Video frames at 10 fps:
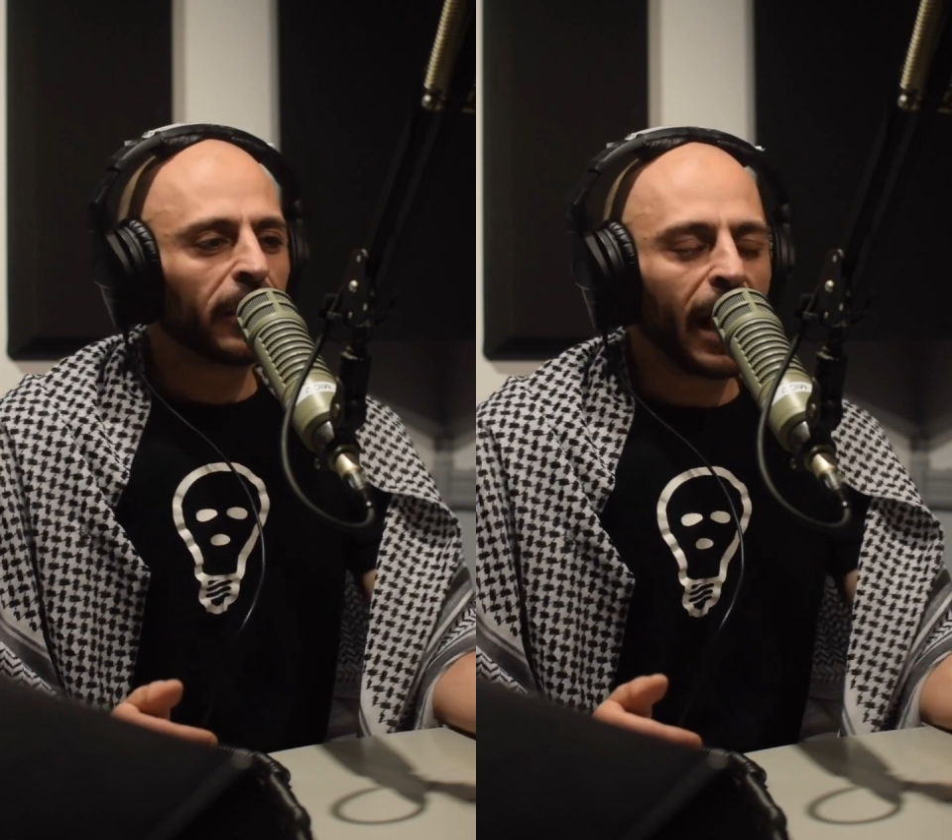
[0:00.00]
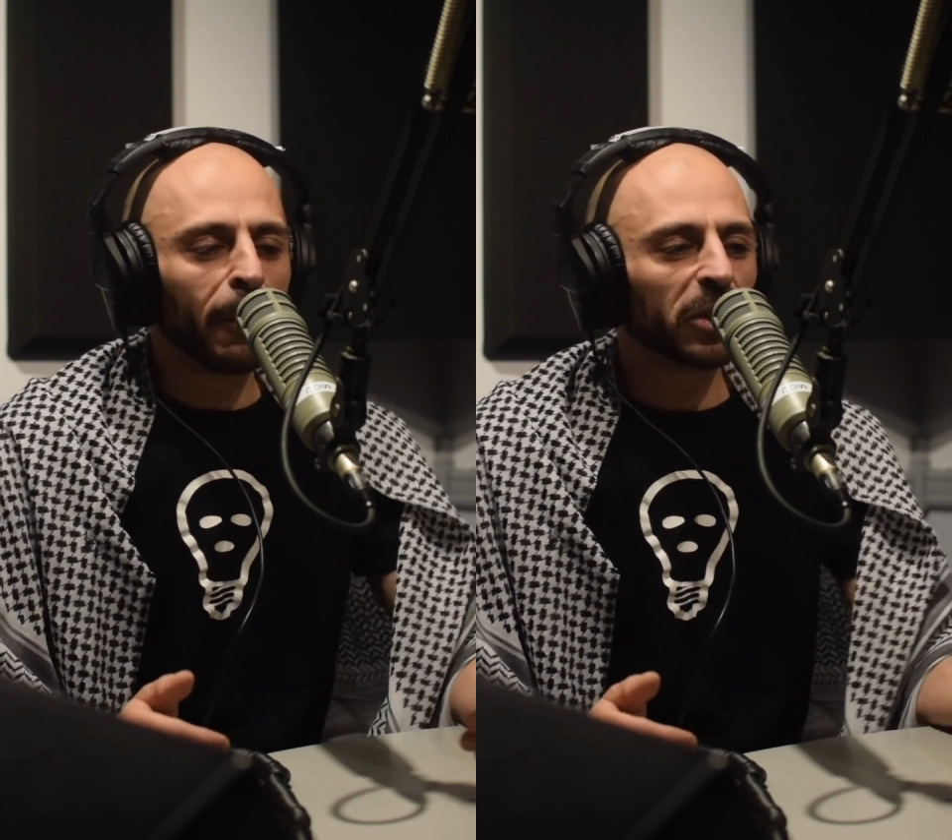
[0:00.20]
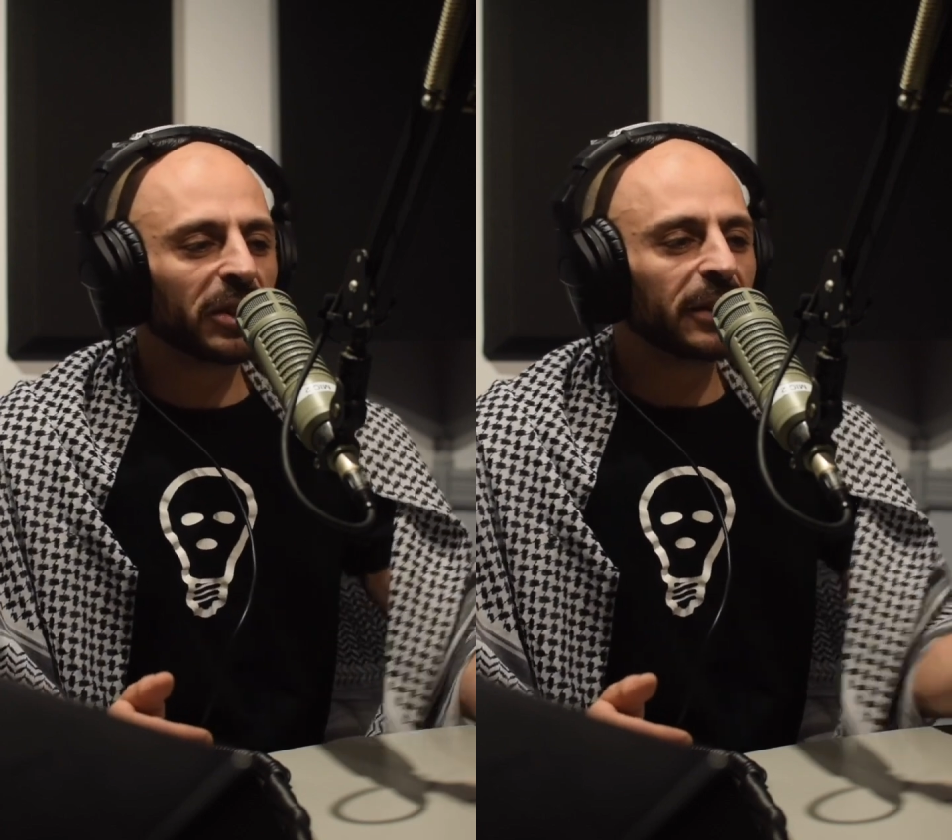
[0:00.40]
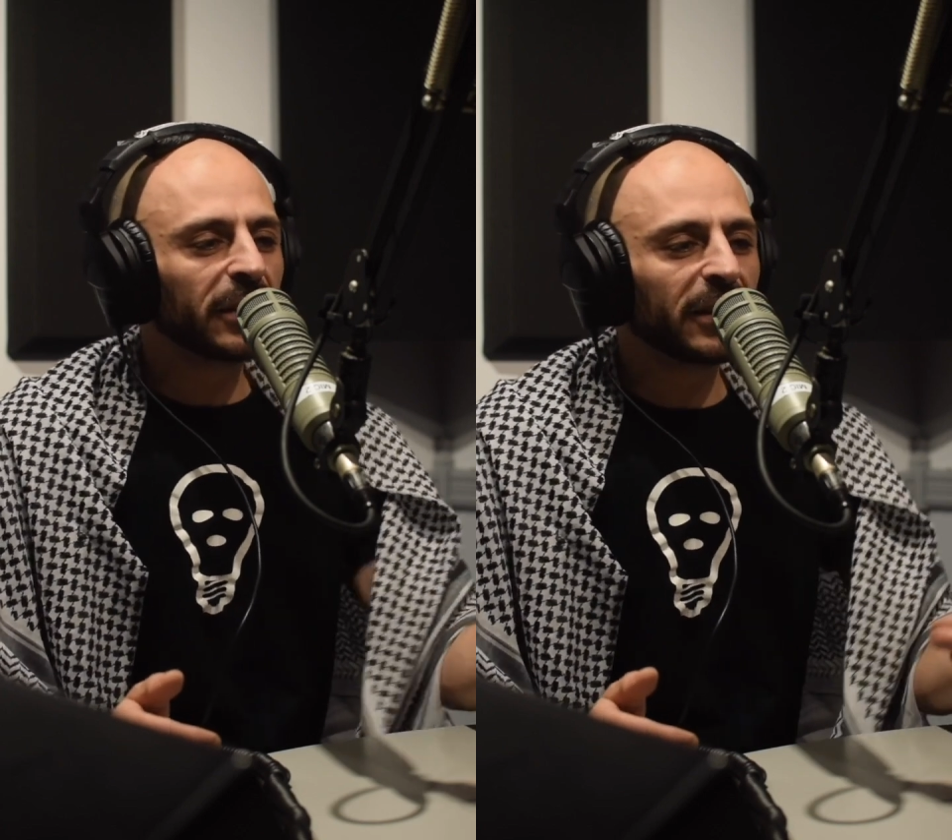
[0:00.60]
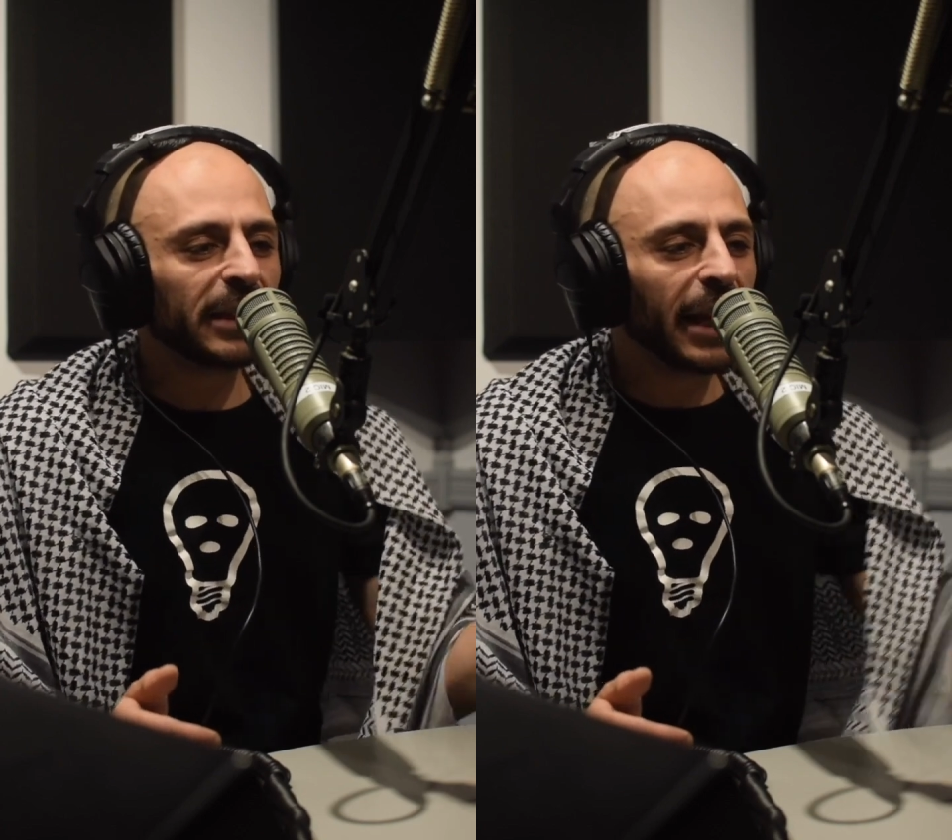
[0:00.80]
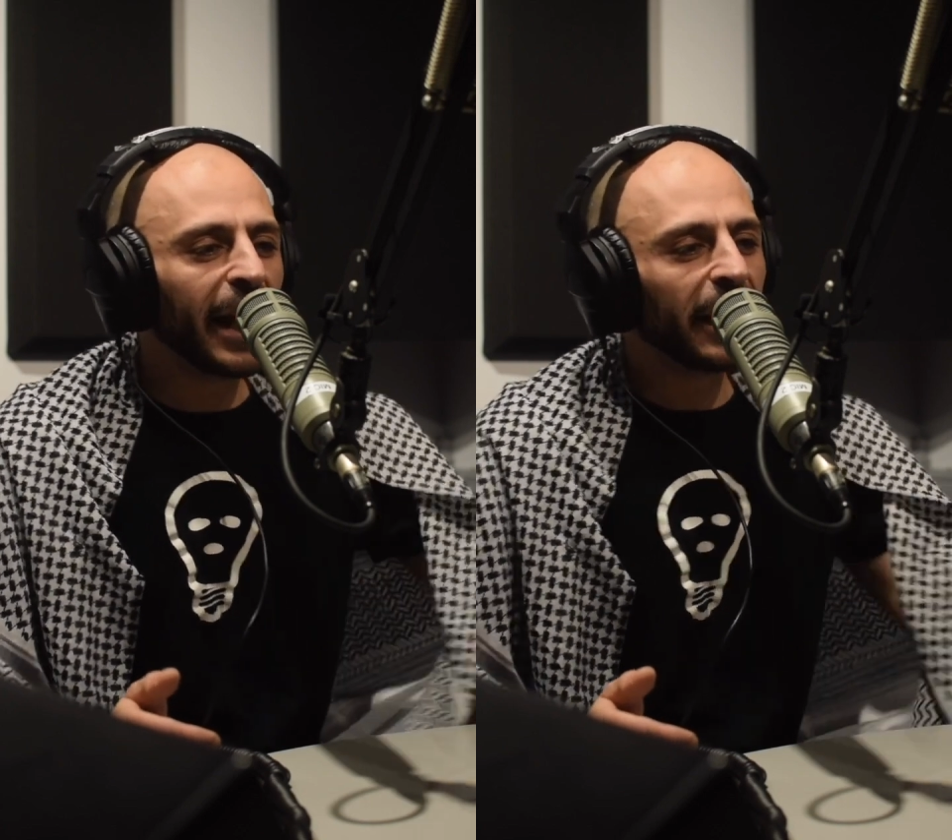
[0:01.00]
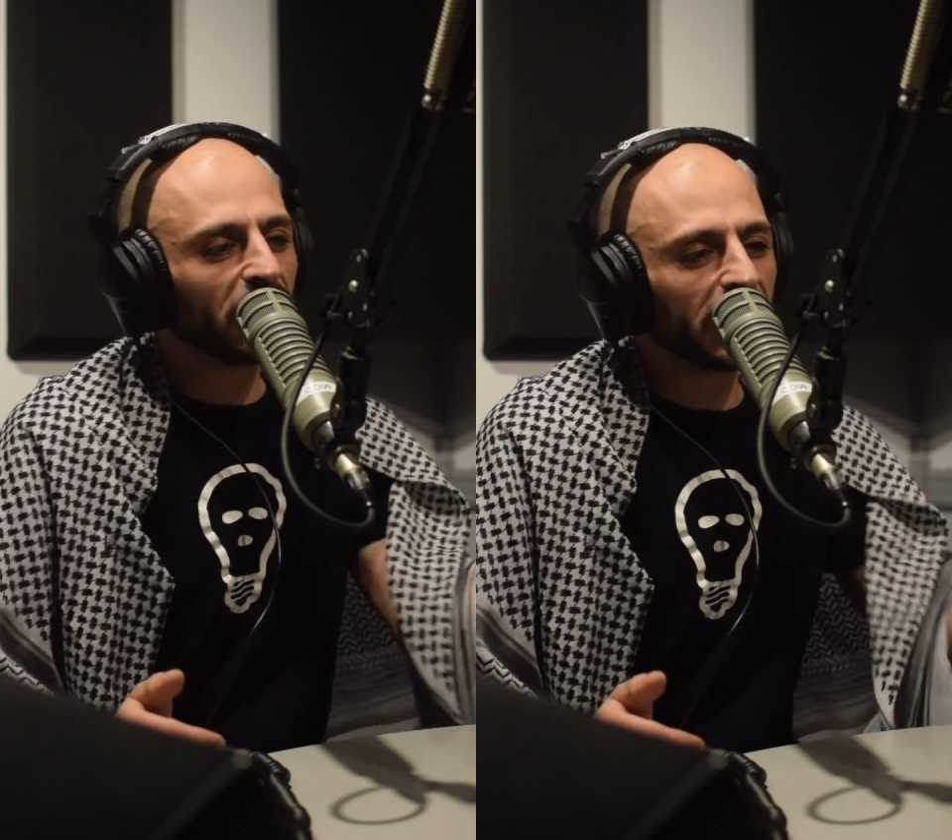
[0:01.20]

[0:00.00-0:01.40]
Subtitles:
M-O to the T-H,